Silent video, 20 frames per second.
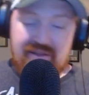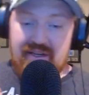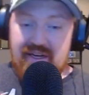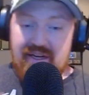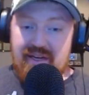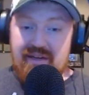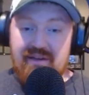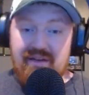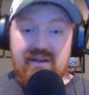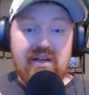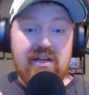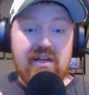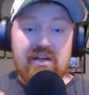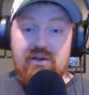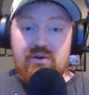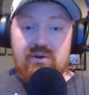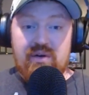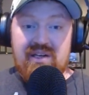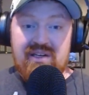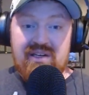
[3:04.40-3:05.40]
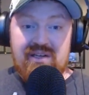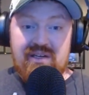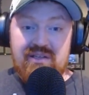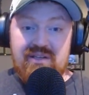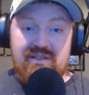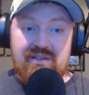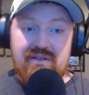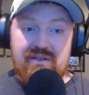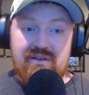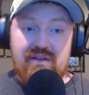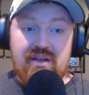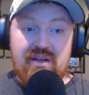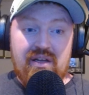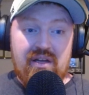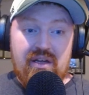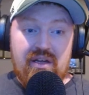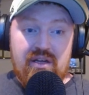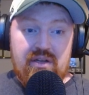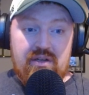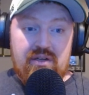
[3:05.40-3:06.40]
again, great addition.
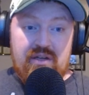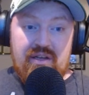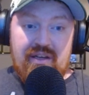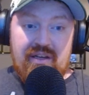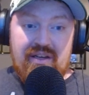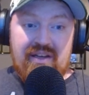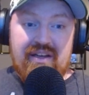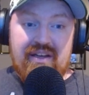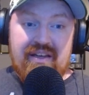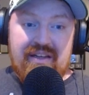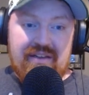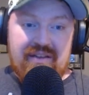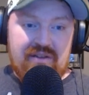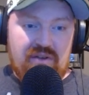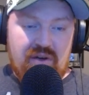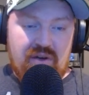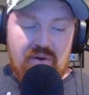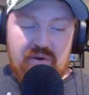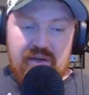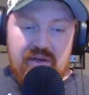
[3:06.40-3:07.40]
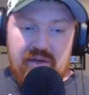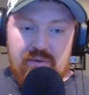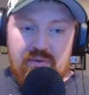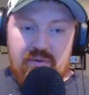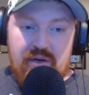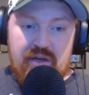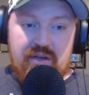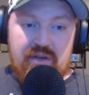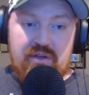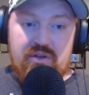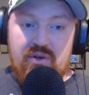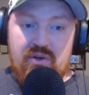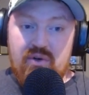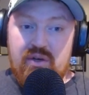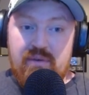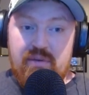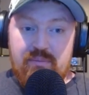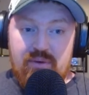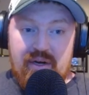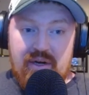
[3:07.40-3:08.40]
He you know he can run, you know he
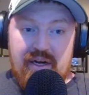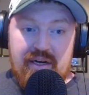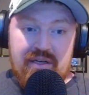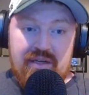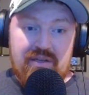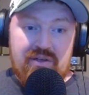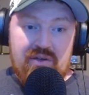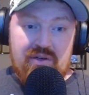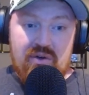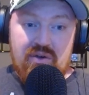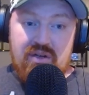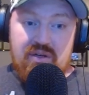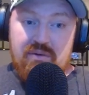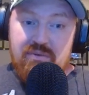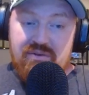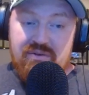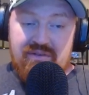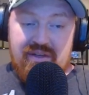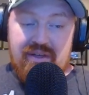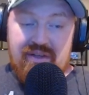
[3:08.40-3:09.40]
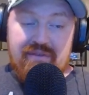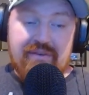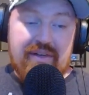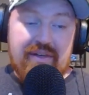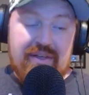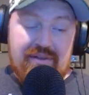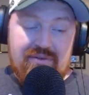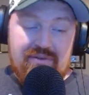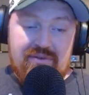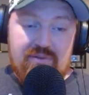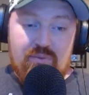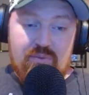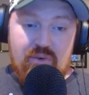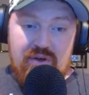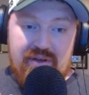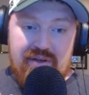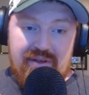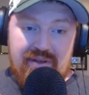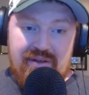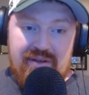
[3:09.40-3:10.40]
can block, you know he can receive. He's one
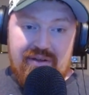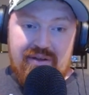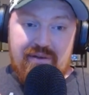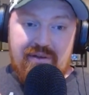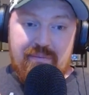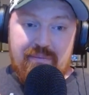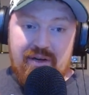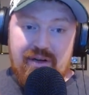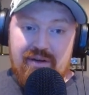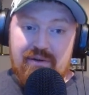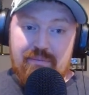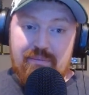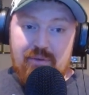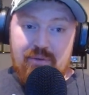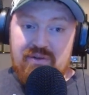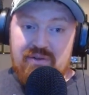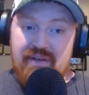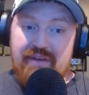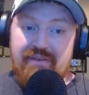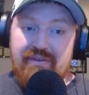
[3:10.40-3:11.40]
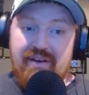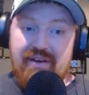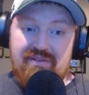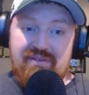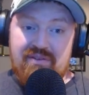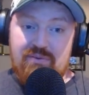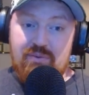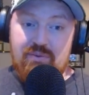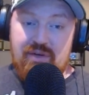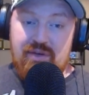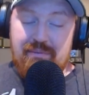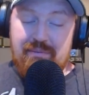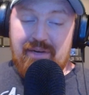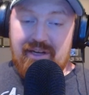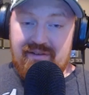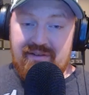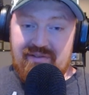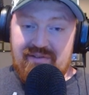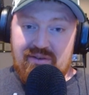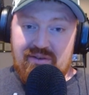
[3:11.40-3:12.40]
of the better multifaceted running
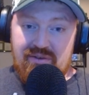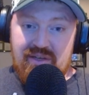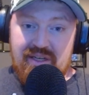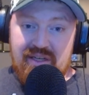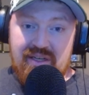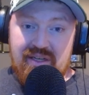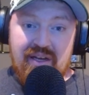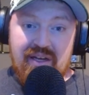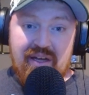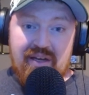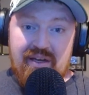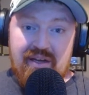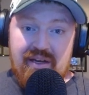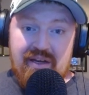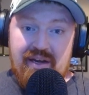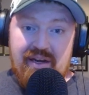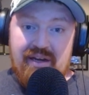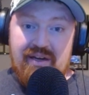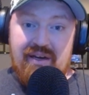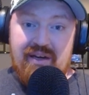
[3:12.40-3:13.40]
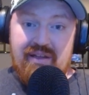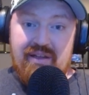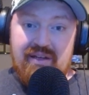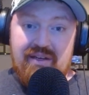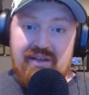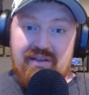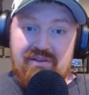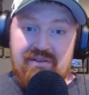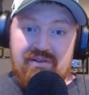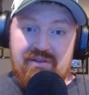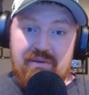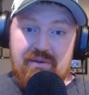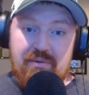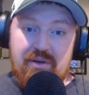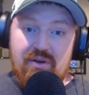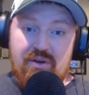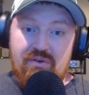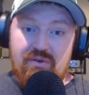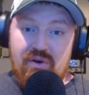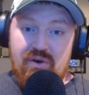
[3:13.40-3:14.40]
backs in the league, and I think he's going to be
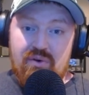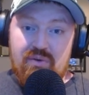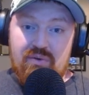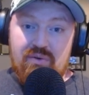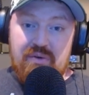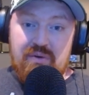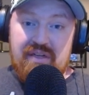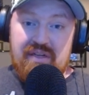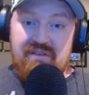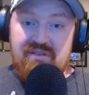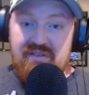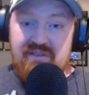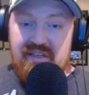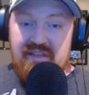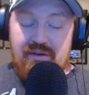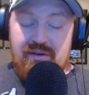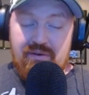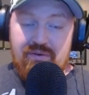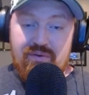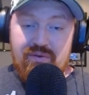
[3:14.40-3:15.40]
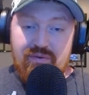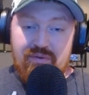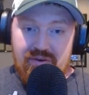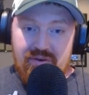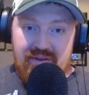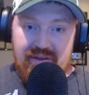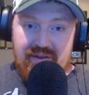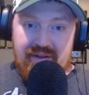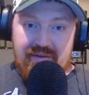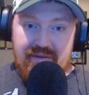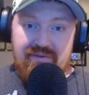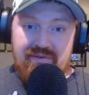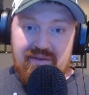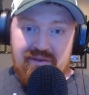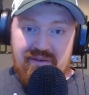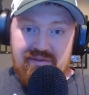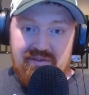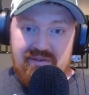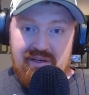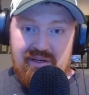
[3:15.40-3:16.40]
a low grade steal for them
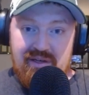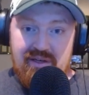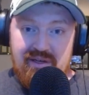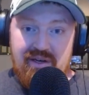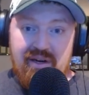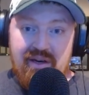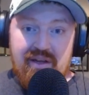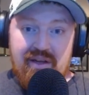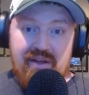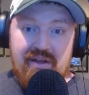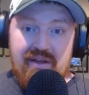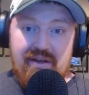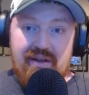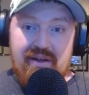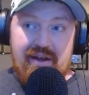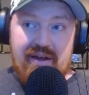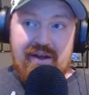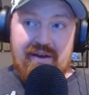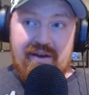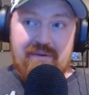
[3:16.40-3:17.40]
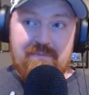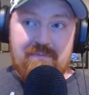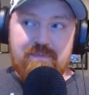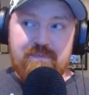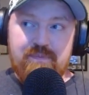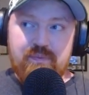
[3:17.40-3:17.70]
this year, and